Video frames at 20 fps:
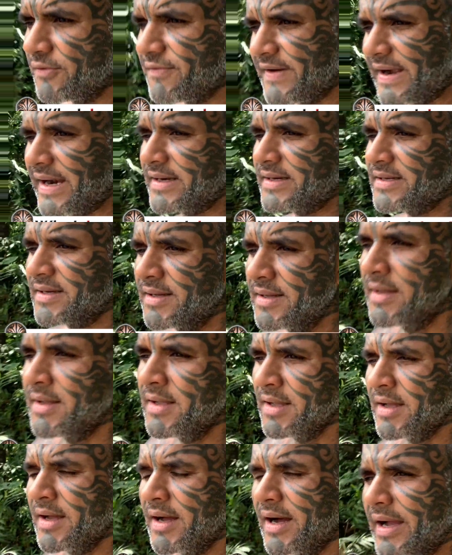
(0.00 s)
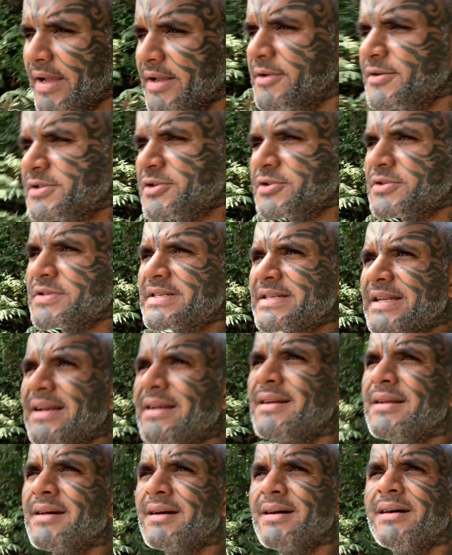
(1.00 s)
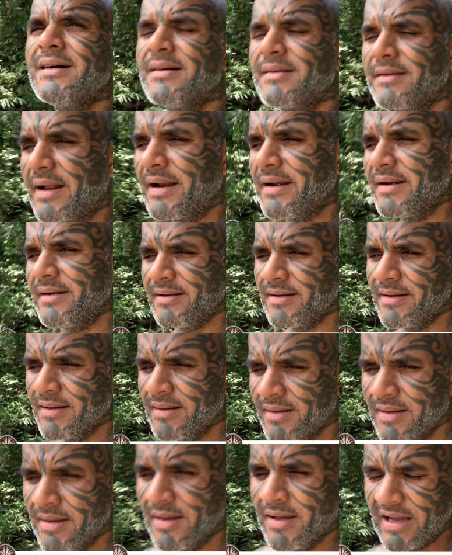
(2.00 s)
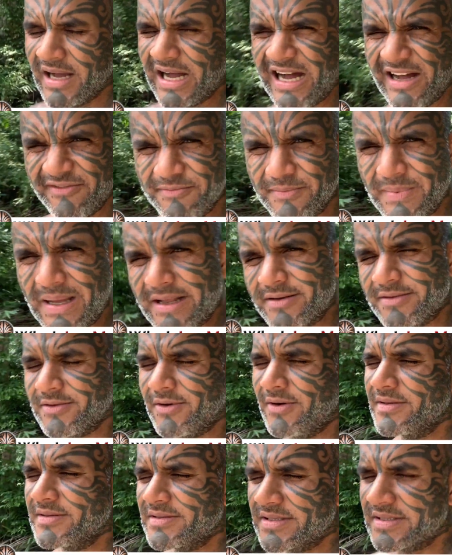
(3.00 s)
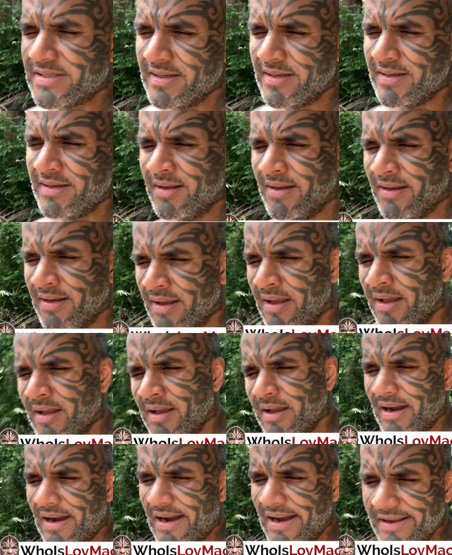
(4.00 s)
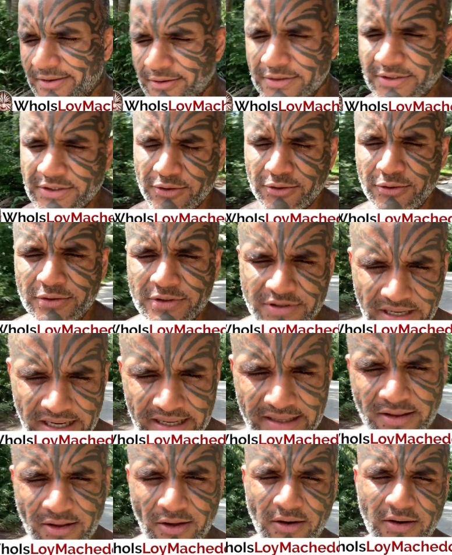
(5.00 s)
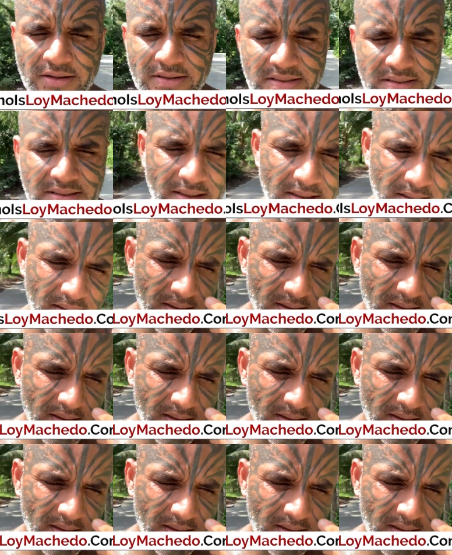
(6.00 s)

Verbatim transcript: fat, I used to still run half marathons. I used to do triathlons.